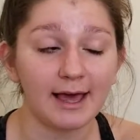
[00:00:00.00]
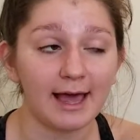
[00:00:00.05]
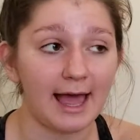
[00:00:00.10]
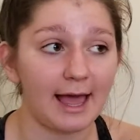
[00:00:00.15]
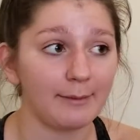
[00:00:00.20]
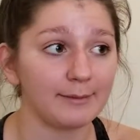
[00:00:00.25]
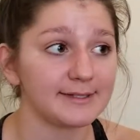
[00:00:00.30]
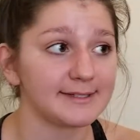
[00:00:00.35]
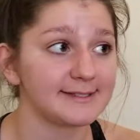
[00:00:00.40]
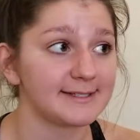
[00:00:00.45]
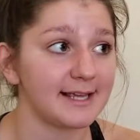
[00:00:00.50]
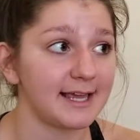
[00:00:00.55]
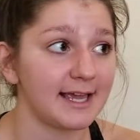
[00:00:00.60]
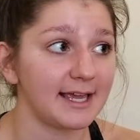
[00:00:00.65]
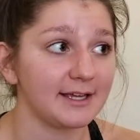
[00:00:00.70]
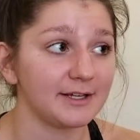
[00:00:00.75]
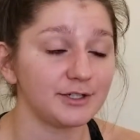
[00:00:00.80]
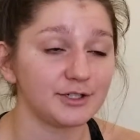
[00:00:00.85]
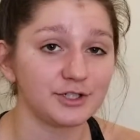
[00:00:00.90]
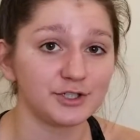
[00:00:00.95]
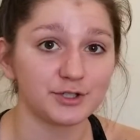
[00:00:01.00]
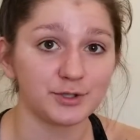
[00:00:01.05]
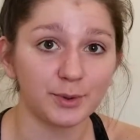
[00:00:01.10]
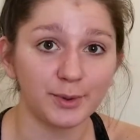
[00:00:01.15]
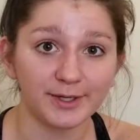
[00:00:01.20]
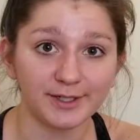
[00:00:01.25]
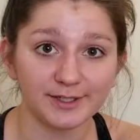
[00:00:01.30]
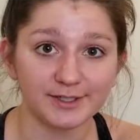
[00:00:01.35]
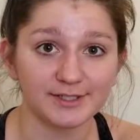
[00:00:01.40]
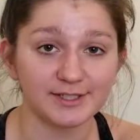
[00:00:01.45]
I would say
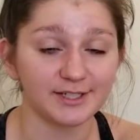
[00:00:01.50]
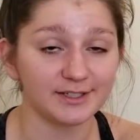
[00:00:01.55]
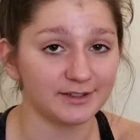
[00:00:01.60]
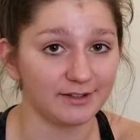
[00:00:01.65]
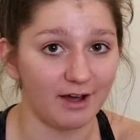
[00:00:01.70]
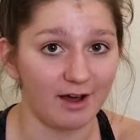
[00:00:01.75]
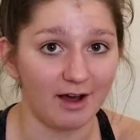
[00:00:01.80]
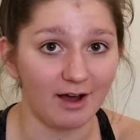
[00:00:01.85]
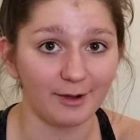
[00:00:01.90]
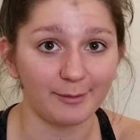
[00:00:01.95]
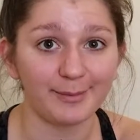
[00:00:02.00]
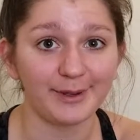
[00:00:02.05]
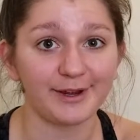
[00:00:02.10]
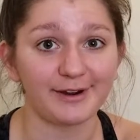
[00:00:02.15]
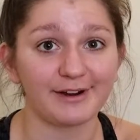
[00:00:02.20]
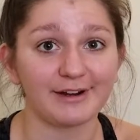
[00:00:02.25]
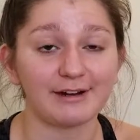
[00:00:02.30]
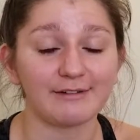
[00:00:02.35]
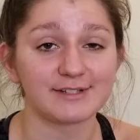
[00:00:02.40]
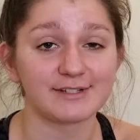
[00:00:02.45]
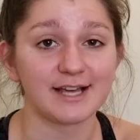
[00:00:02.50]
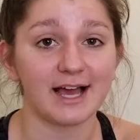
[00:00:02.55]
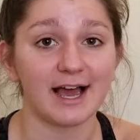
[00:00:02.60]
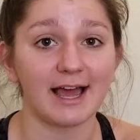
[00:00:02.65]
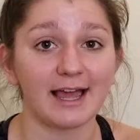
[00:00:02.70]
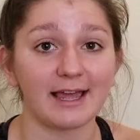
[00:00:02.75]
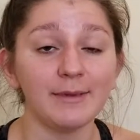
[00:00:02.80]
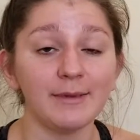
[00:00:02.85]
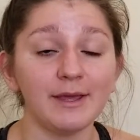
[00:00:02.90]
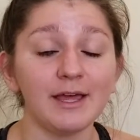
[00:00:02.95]
short to long period of
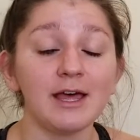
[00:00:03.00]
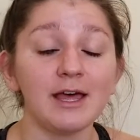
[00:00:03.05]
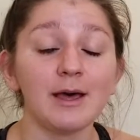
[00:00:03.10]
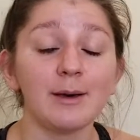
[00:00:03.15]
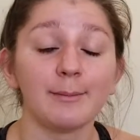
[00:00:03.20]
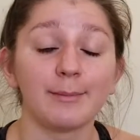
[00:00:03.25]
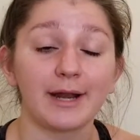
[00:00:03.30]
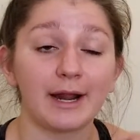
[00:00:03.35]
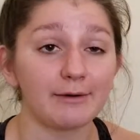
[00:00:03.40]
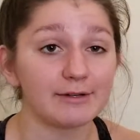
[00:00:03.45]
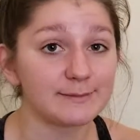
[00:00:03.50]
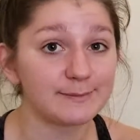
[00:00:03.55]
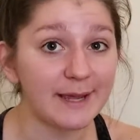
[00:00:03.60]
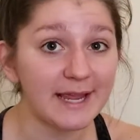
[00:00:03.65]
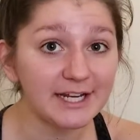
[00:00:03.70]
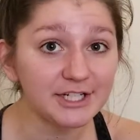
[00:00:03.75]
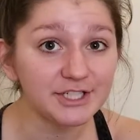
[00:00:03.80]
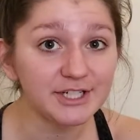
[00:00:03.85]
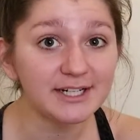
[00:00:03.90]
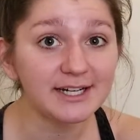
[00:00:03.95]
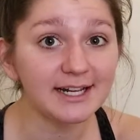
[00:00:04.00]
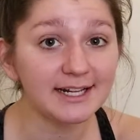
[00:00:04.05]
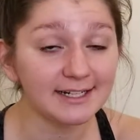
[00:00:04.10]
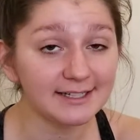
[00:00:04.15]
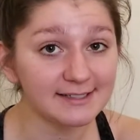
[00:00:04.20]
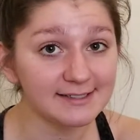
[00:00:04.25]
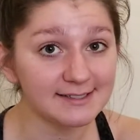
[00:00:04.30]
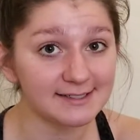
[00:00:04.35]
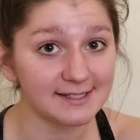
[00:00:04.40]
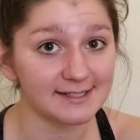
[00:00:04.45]
time, but I was patient and
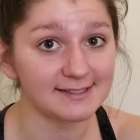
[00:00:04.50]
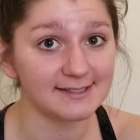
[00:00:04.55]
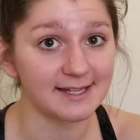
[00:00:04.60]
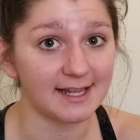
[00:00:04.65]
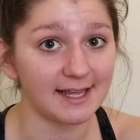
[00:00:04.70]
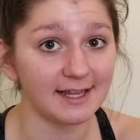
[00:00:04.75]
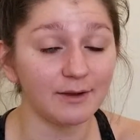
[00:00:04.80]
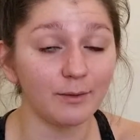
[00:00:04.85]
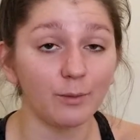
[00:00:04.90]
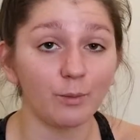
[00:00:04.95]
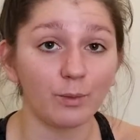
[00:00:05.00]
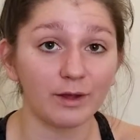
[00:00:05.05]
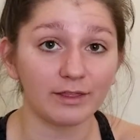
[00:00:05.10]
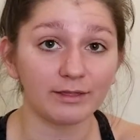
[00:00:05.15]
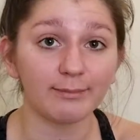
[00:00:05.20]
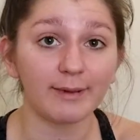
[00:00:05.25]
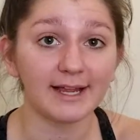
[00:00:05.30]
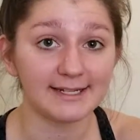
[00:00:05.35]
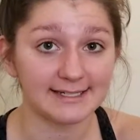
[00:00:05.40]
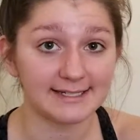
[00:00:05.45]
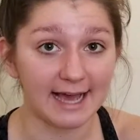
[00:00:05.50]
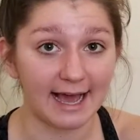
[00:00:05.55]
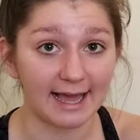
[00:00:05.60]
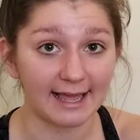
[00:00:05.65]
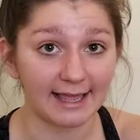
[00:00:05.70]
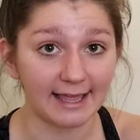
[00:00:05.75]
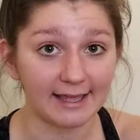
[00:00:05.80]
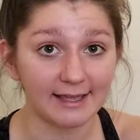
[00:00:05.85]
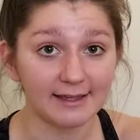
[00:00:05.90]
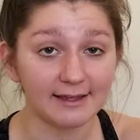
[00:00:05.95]
consistent with my
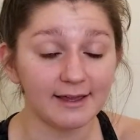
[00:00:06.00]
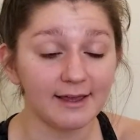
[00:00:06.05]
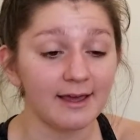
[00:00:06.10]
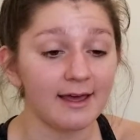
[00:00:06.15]
diet.